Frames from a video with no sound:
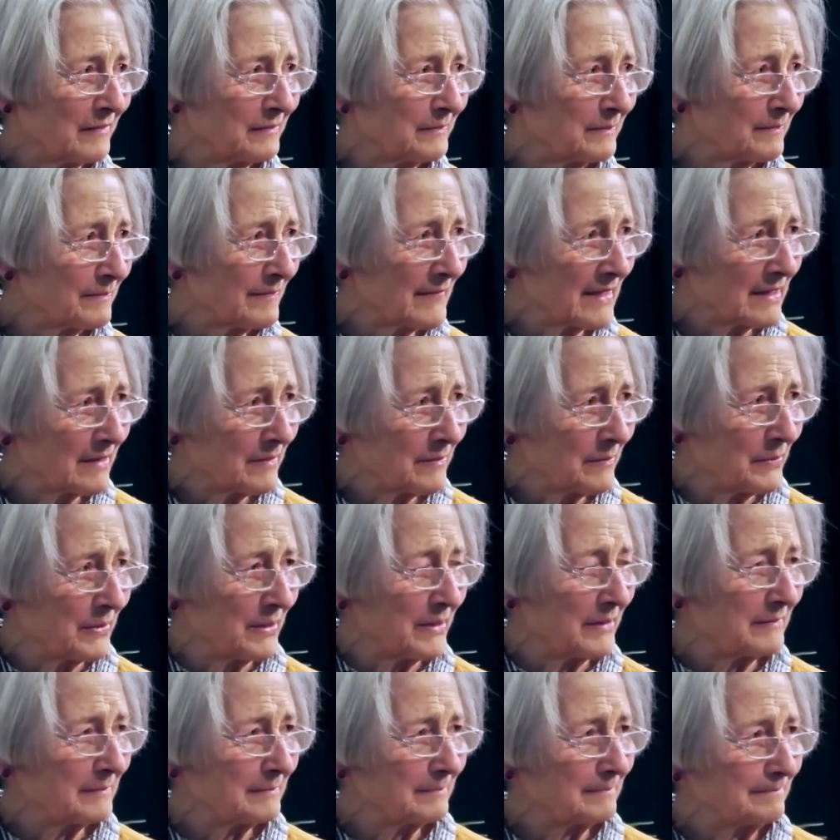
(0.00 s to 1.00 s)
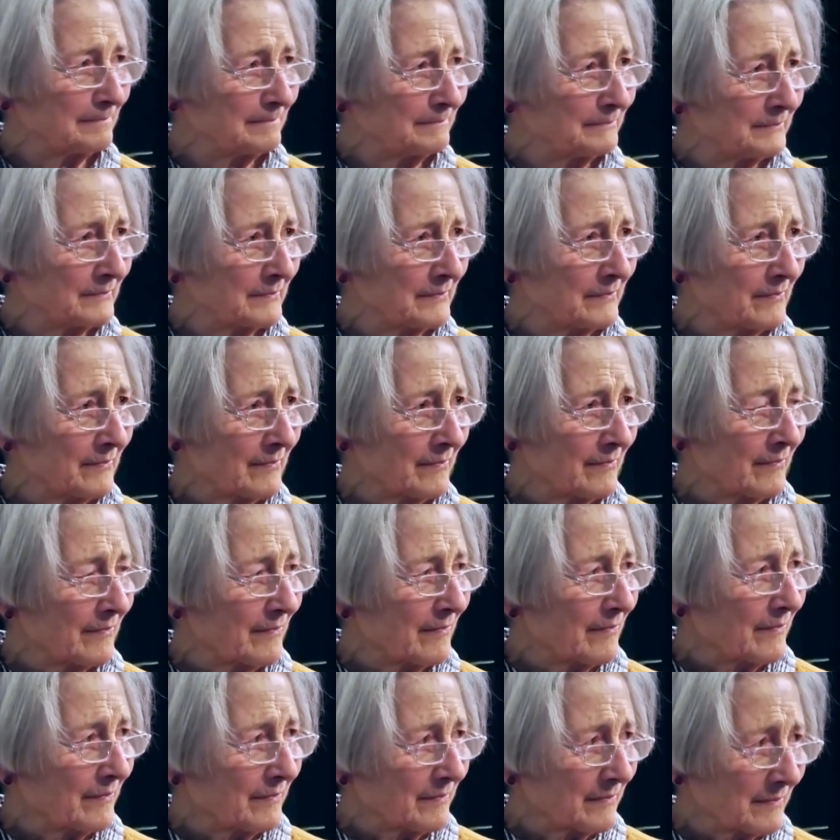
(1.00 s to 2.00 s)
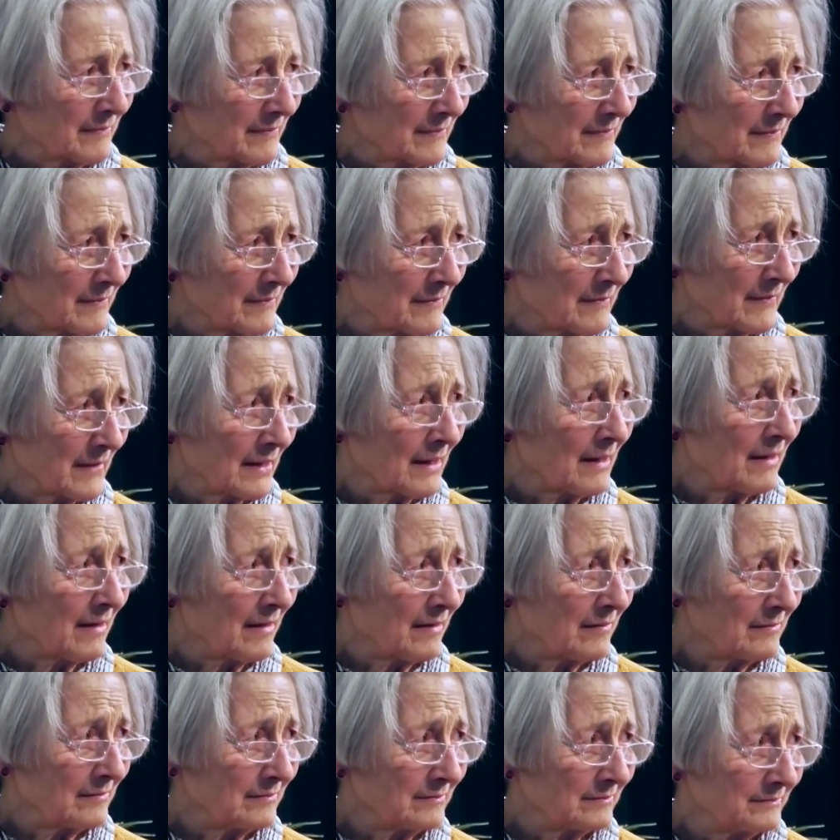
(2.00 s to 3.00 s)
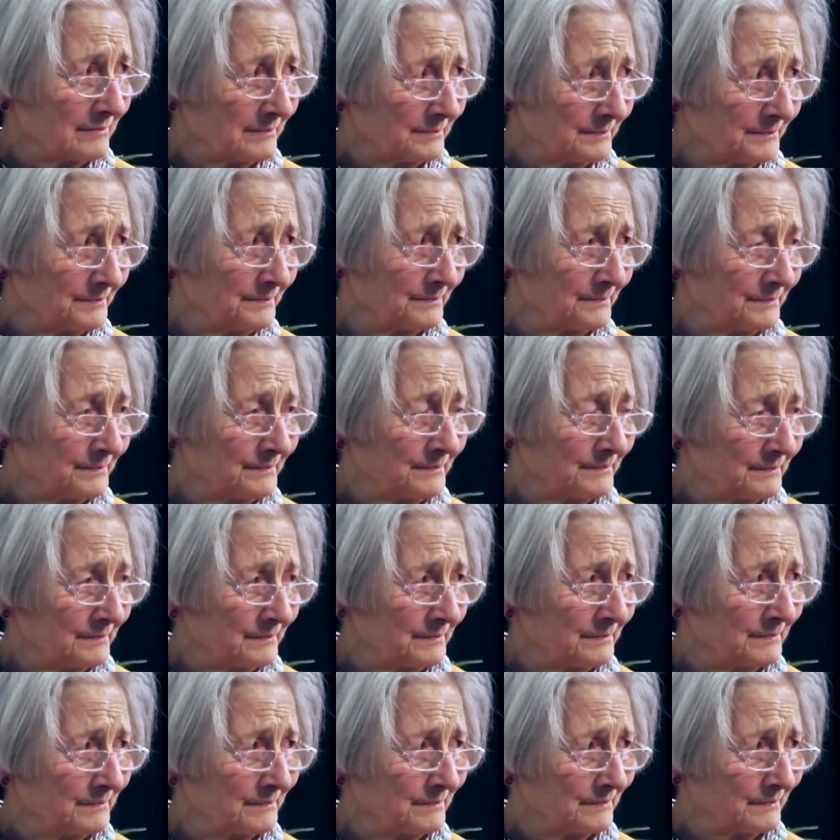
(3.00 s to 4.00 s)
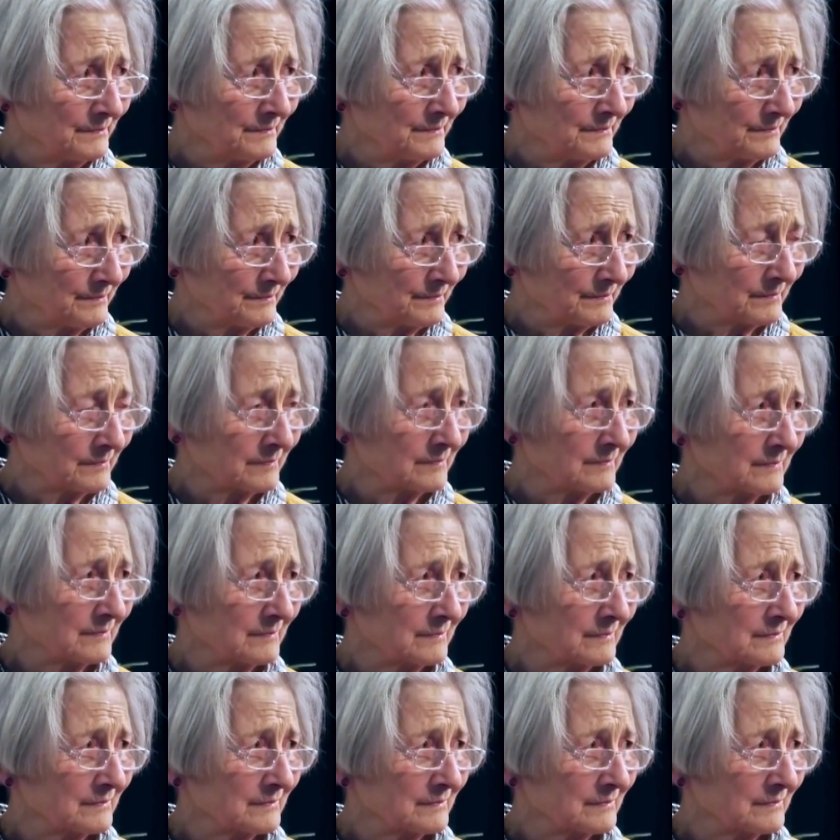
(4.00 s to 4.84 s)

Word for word: Um, Hard to know what's going to happen in terms of what the what the courts will do.